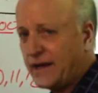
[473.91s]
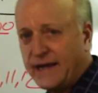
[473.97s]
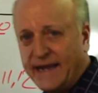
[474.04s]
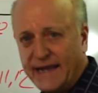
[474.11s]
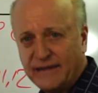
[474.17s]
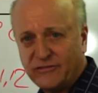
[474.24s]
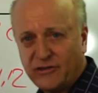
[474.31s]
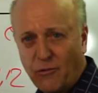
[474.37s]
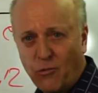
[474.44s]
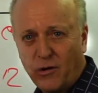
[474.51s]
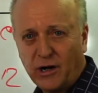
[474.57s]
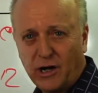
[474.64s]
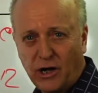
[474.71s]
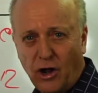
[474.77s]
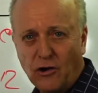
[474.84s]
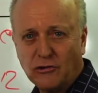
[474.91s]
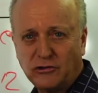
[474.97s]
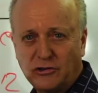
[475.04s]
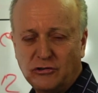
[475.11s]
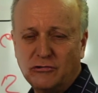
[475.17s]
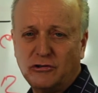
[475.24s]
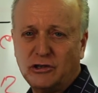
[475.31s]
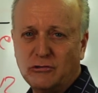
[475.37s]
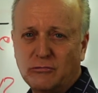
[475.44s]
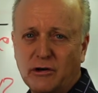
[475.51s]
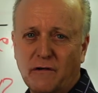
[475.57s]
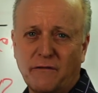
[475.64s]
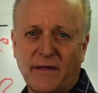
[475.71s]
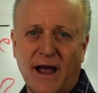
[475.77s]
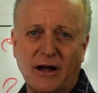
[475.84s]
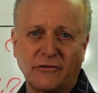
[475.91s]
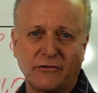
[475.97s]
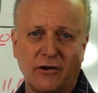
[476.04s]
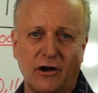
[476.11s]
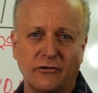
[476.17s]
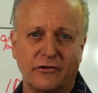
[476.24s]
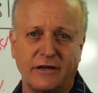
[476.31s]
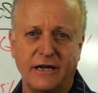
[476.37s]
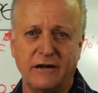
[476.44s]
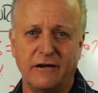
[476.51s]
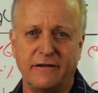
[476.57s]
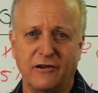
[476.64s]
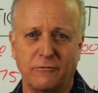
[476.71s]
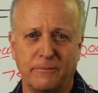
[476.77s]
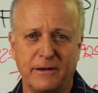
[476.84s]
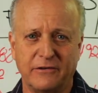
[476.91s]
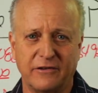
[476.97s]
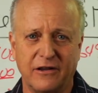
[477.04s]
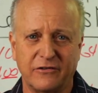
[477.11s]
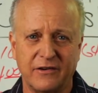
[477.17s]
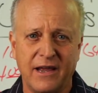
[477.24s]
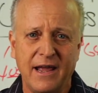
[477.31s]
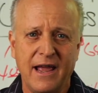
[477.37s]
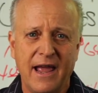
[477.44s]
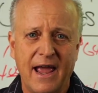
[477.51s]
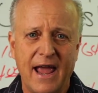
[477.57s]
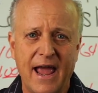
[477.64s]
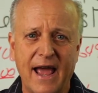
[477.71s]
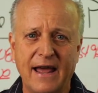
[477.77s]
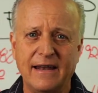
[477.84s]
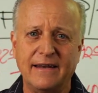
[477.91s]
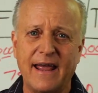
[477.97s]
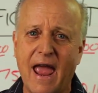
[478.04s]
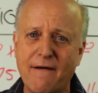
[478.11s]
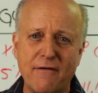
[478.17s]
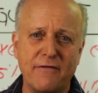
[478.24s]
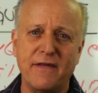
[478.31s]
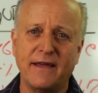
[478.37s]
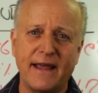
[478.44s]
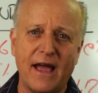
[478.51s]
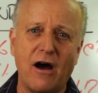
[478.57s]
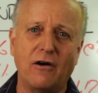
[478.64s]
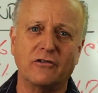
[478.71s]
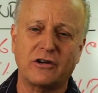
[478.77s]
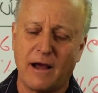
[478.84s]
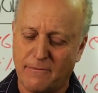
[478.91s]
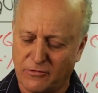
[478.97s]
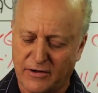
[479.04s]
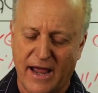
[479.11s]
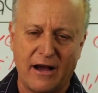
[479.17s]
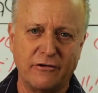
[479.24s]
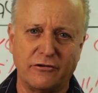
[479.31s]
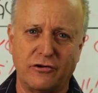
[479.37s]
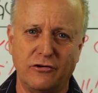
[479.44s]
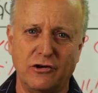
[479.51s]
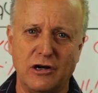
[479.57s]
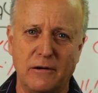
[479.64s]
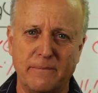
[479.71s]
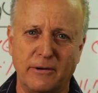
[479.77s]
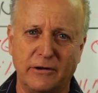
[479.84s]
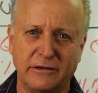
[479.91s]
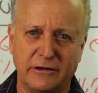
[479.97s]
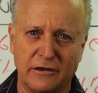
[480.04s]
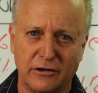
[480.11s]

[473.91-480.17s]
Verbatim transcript: to get somewhere close to $200,000 a year in this business, and everything else comes down to your ability to